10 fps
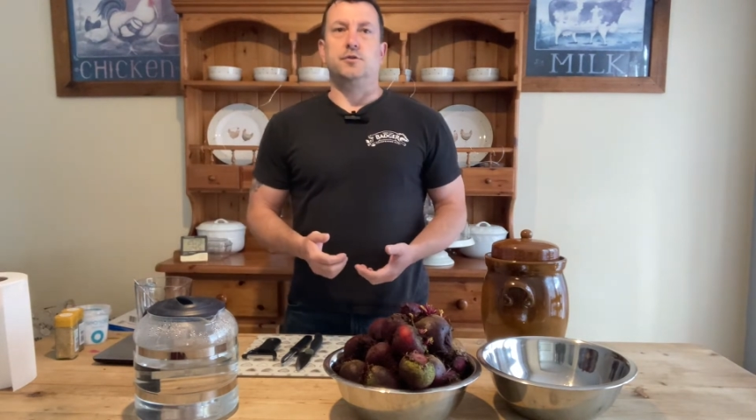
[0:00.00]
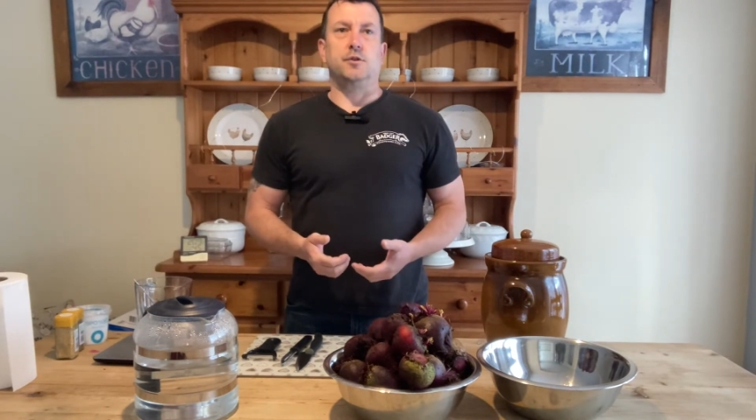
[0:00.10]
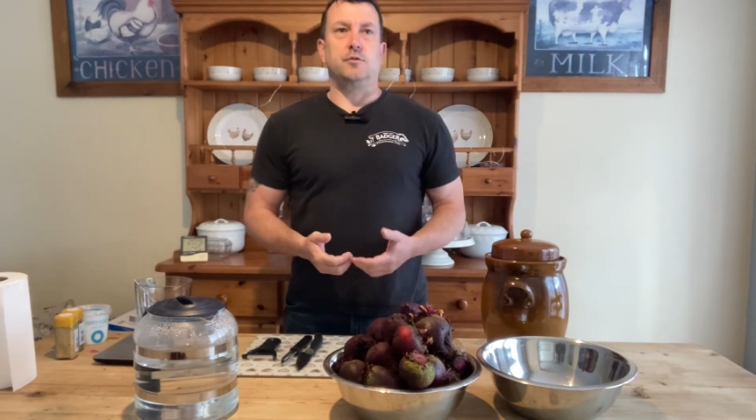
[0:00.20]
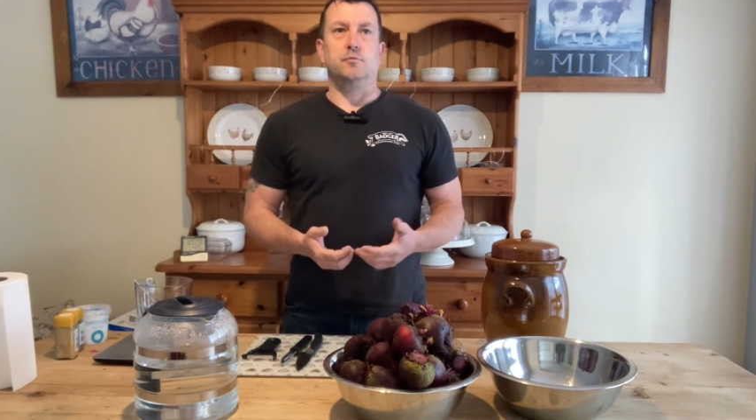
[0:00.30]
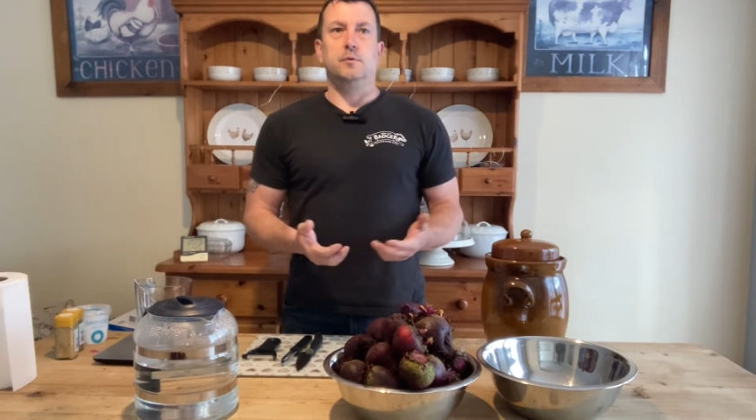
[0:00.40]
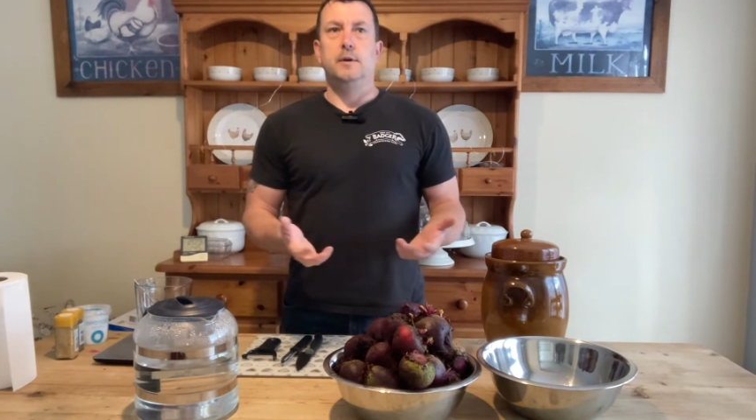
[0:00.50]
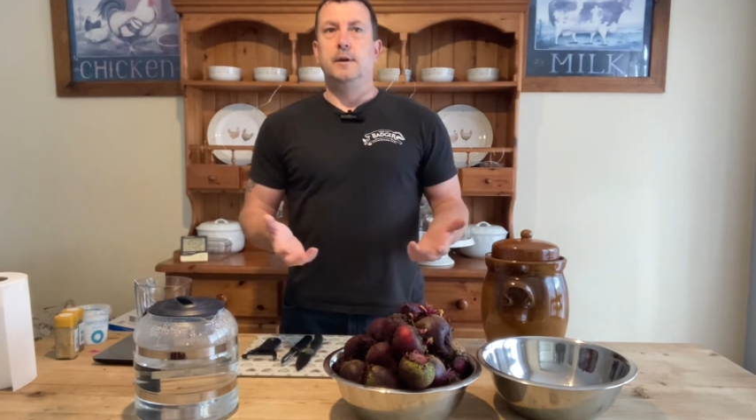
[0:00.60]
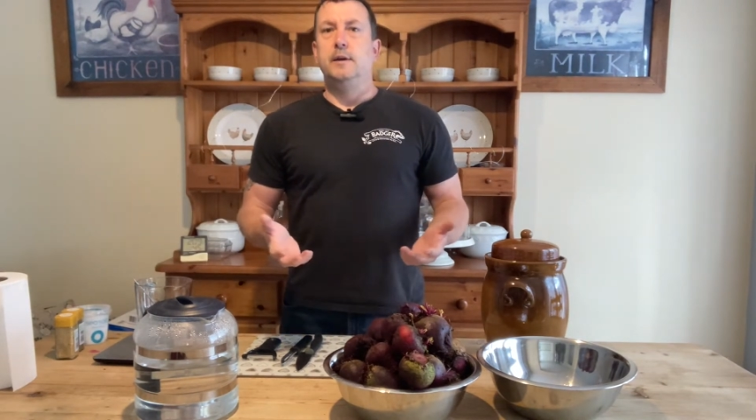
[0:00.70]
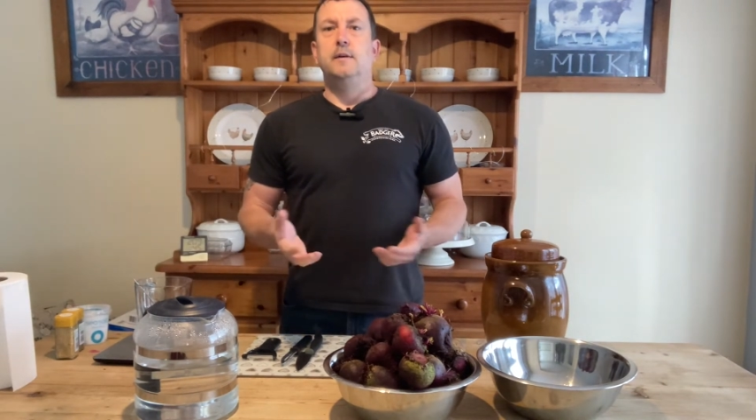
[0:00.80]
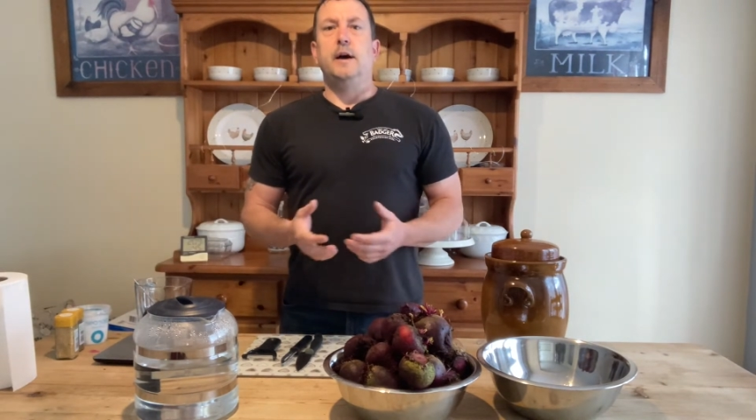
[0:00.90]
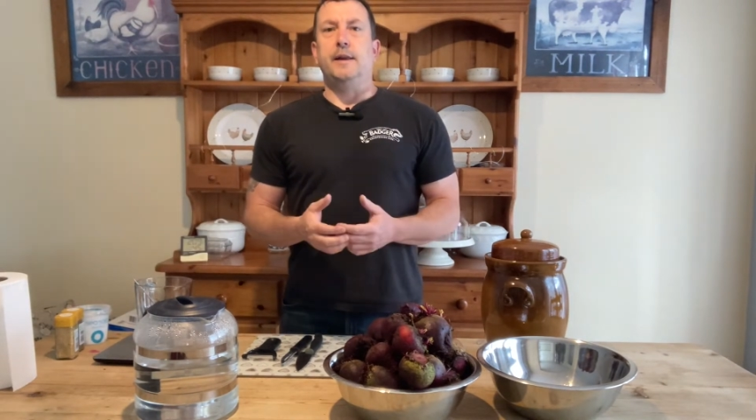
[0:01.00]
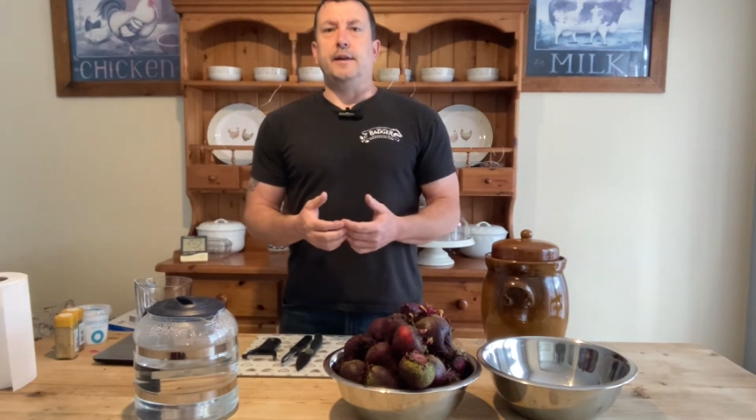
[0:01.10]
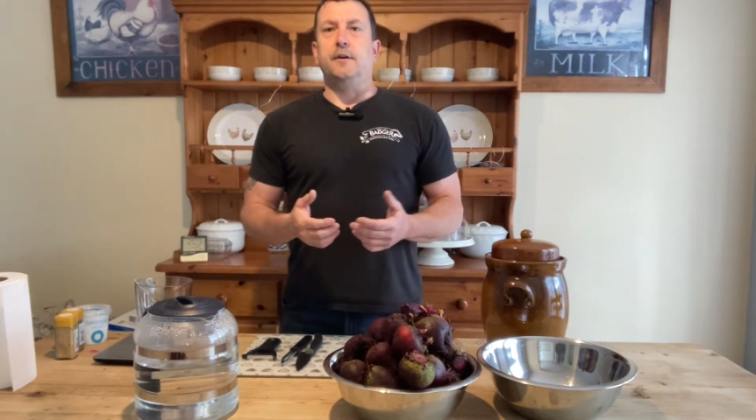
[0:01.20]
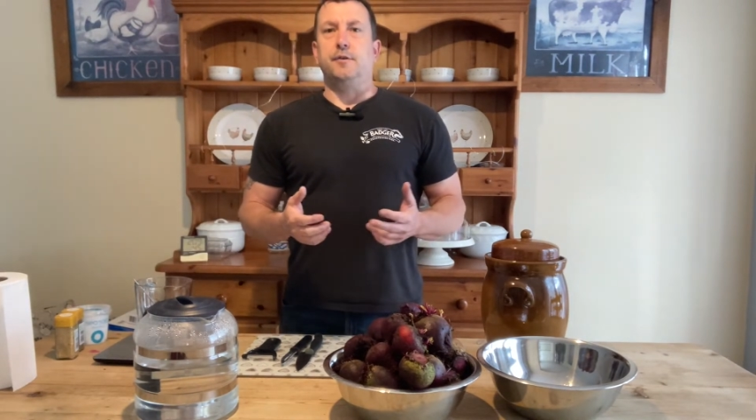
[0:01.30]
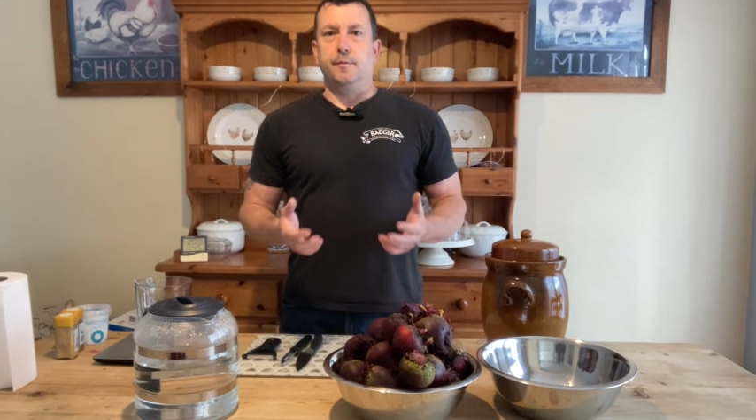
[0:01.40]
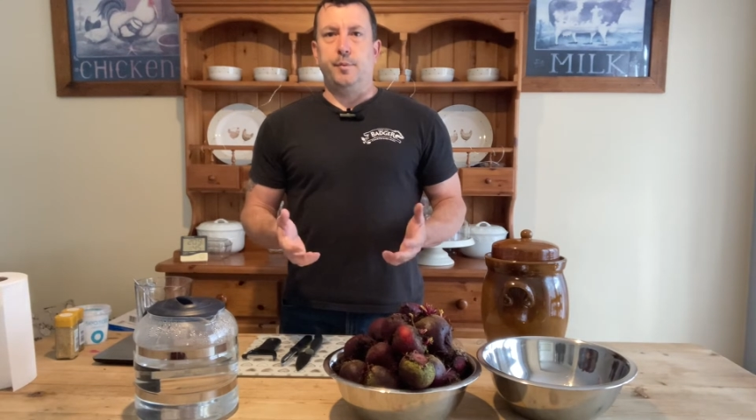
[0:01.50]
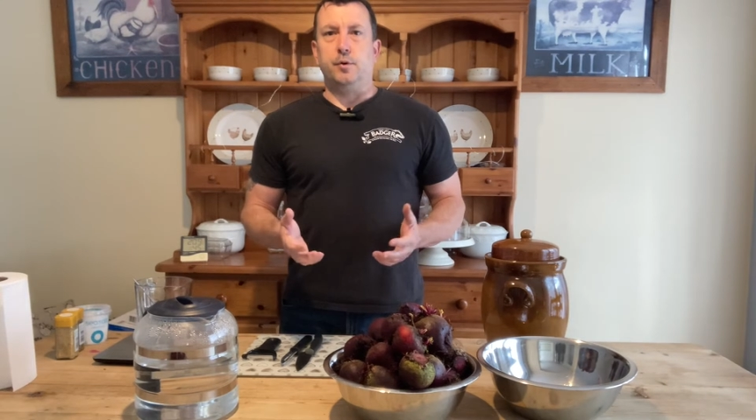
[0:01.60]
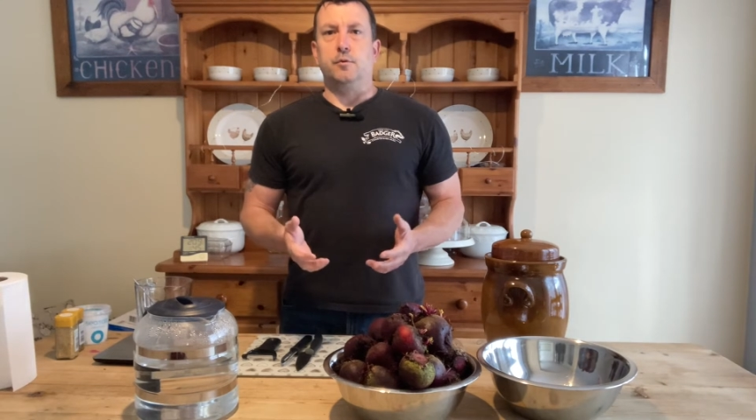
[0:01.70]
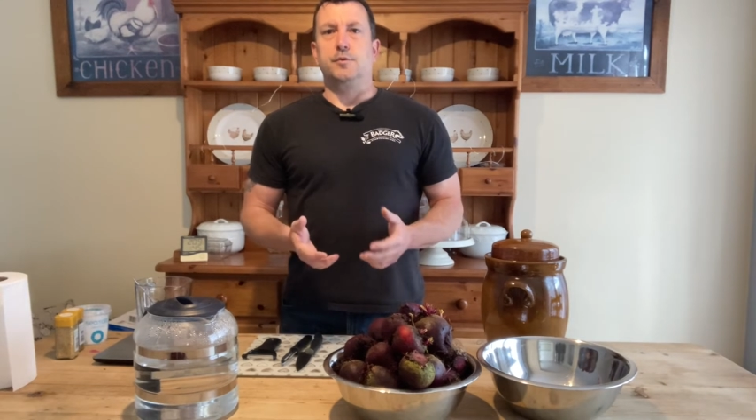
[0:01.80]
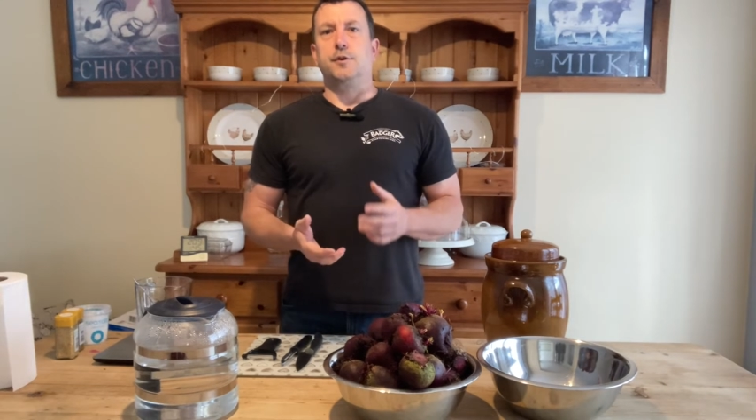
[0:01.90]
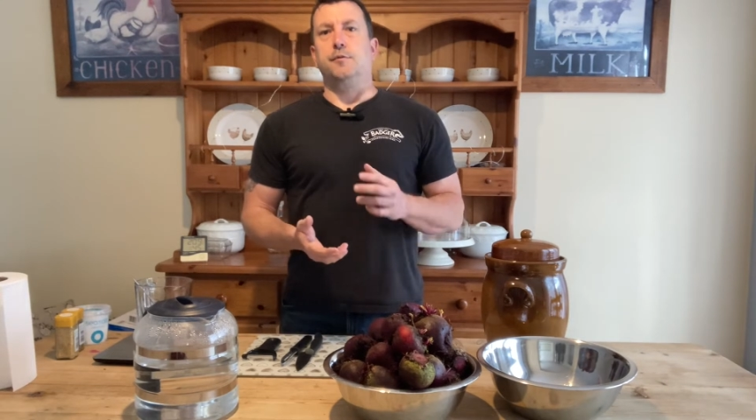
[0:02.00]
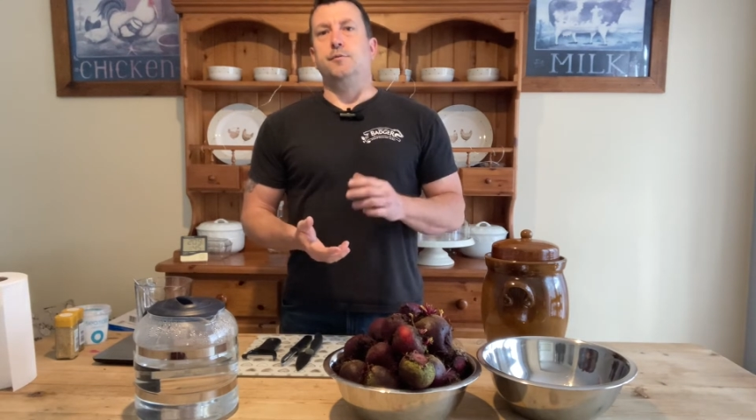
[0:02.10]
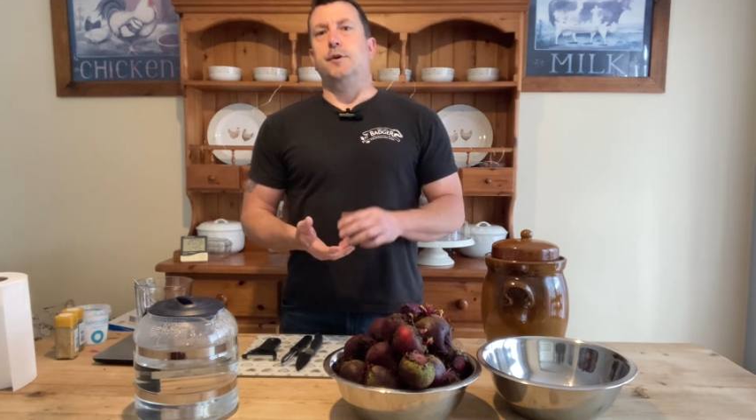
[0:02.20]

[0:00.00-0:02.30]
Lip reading: salt, any kind of pure salt.